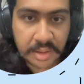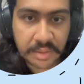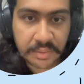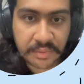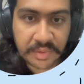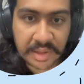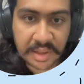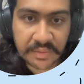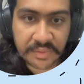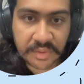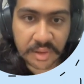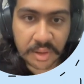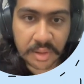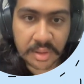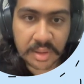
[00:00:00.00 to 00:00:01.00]
We have
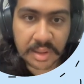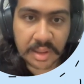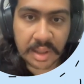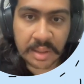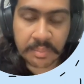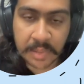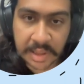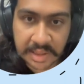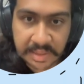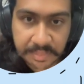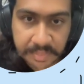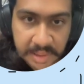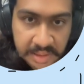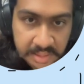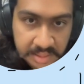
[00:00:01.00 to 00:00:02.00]
got a
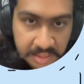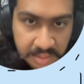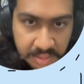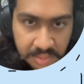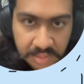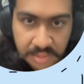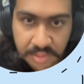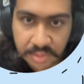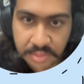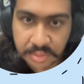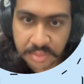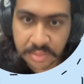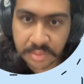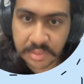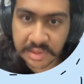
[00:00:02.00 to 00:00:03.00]
multimeter
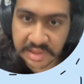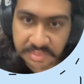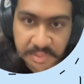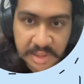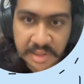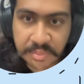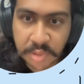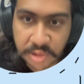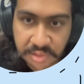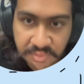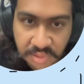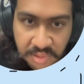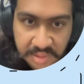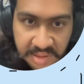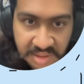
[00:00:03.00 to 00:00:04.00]
to display the motor
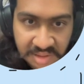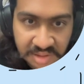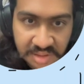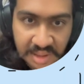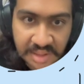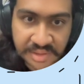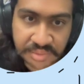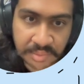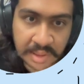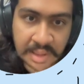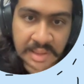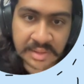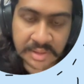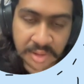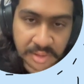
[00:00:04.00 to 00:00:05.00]
voltage, as well
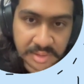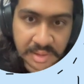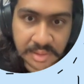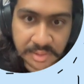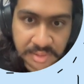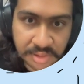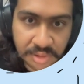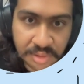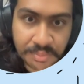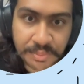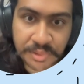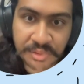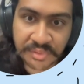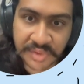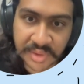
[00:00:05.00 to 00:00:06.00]
as an oscilloscope
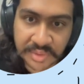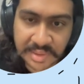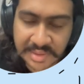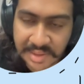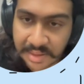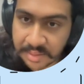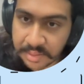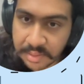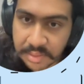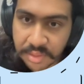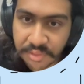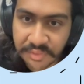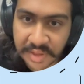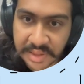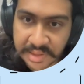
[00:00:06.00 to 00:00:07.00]
to view the signal
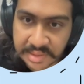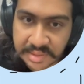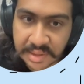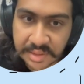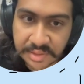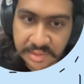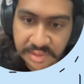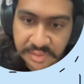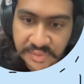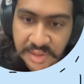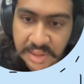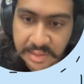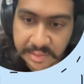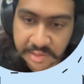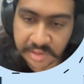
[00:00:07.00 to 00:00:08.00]
through various stages of
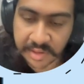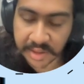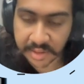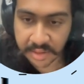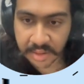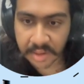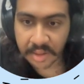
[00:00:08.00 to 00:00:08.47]
conditioning.